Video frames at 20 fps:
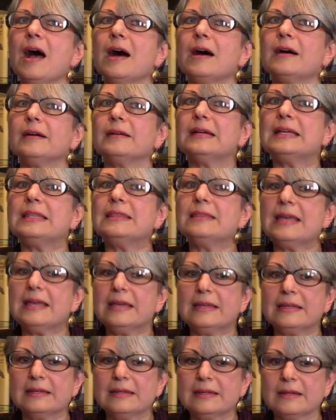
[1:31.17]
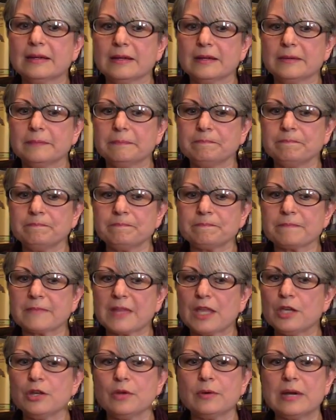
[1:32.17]
Uh, and then, um,
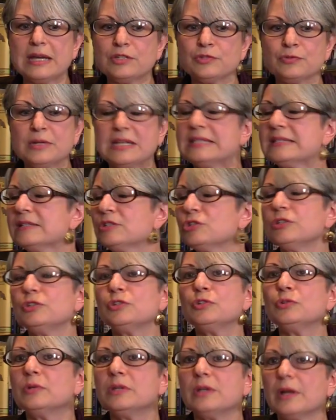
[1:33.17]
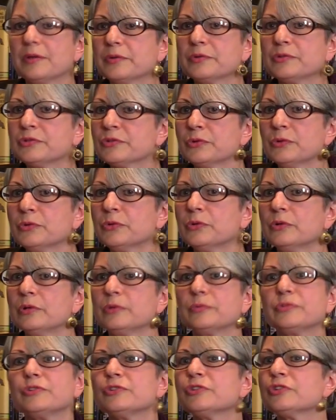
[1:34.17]
you know, I transitioned to another
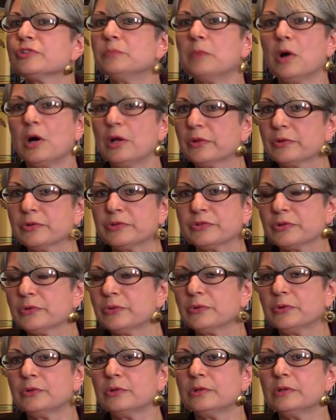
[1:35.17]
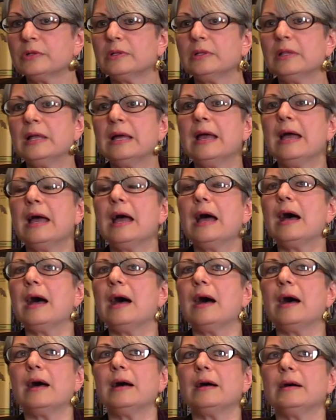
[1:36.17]
school. It was a smaller school.
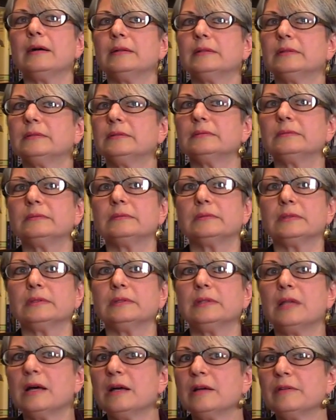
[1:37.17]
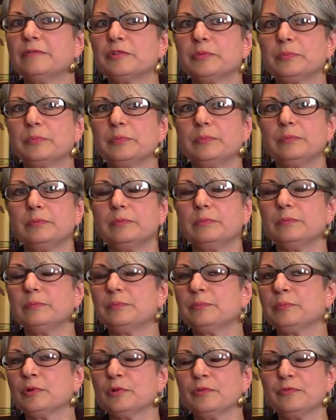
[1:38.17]
Uh, loved
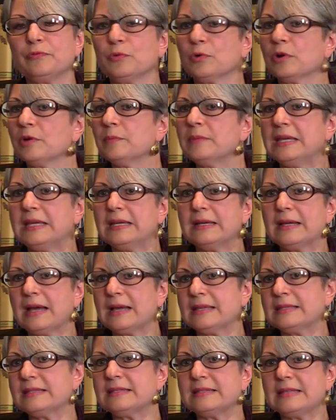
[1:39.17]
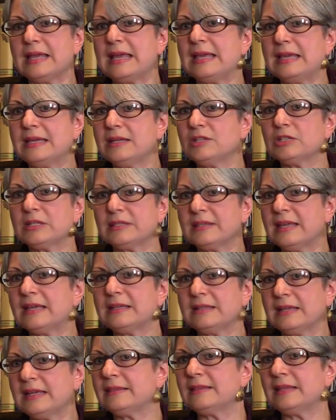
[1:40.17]
performing on stage at
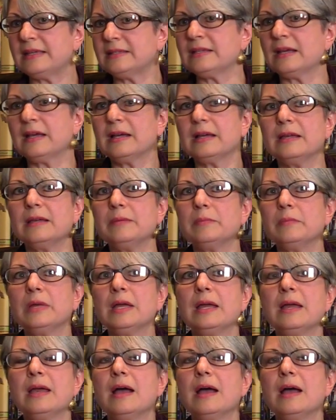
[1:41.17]
that, at that time.